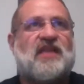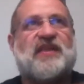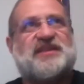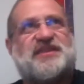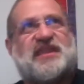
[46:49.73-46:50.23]

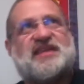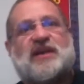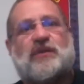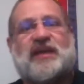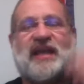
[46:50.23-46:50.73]
These things
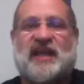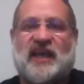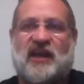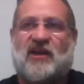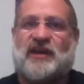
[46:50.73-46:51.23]
that we can
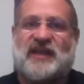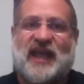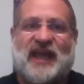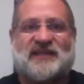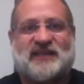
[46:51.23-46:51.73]
hear and
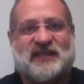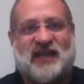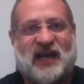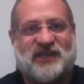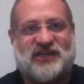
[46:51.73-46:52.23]
taste and
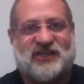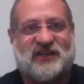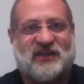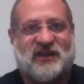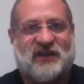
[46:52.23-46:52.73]
touch,
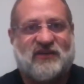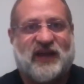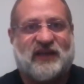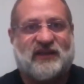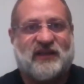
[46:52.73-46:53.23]

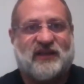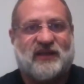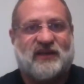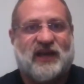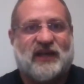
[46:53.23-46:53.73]
right?
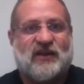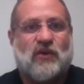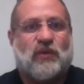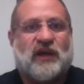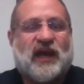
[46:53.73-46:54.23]
Right.
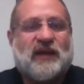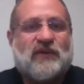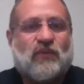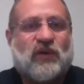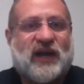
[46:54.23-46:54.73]
We're not